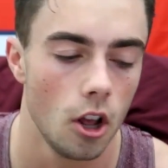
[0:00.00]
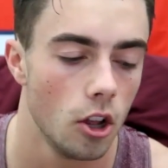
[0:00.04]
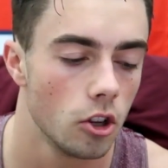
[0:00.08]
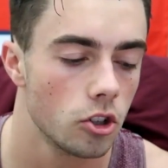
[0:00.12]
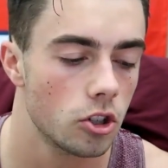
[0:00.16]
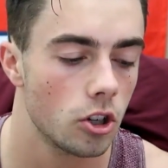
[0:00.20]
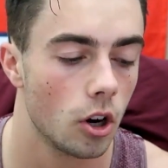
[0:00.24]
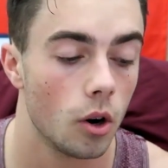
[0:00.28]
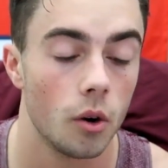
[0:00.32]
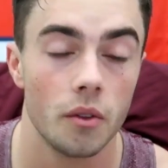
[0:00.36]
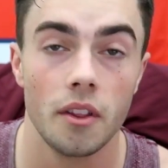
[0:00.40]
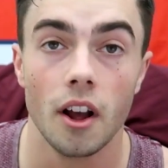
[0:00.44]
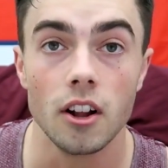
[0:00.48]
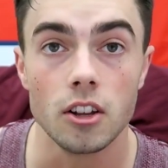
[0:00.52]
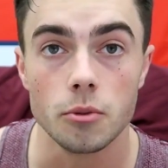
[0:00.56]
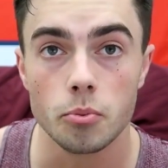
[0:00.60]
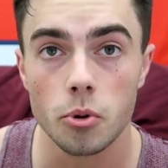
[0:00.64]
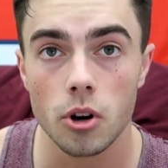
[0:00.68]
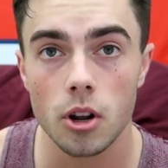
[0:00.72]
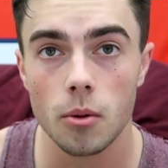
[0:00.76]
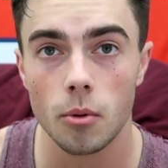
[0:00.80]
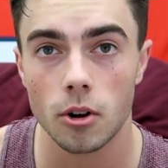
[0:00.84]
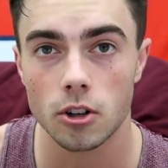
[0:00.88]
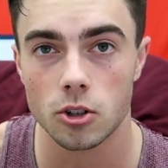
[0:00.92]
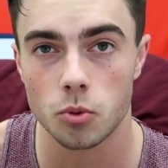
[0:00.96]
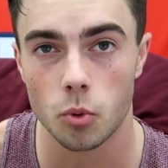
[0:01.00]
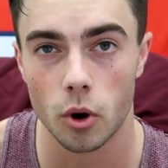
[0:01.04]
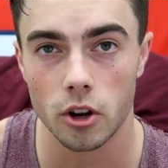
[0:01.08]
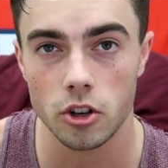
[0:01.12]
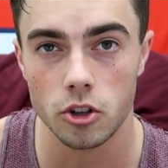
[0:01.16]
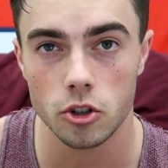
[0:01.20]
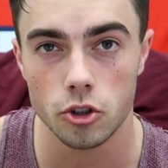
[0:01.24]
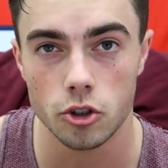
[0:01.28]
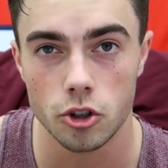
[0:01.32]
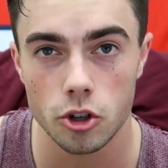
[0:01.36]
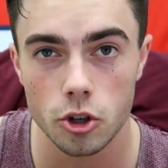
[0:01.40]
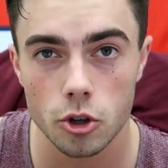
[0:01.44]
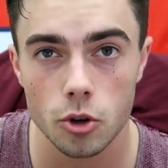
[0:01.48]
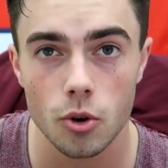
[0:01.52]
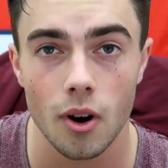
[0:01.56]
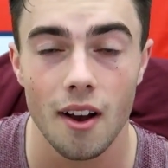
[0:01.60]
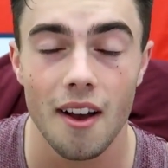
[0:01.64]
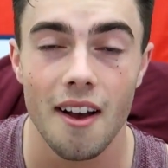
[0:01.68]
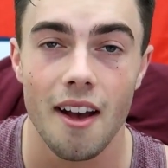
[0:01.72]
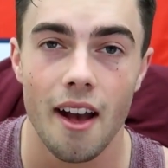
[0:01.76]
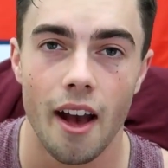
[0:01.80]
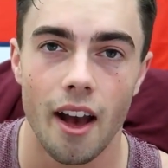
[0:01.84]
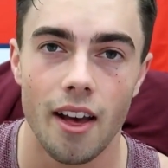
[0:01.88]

So that's pretty much what you do.